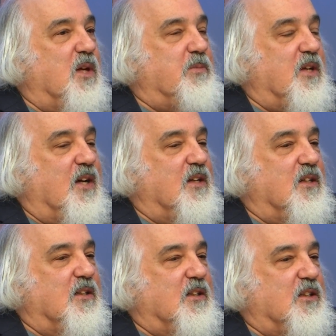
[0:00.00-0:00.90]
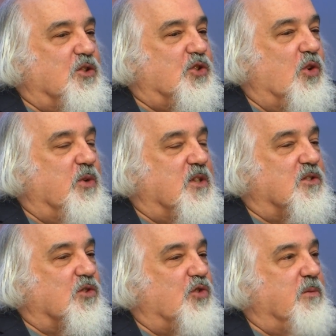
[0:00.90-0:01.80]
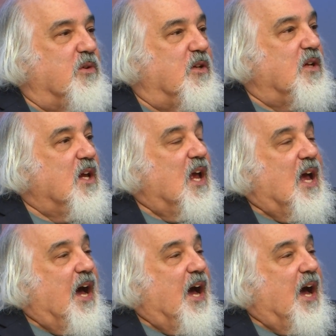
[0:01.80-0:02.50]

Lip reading: maybe I can show a disagreement.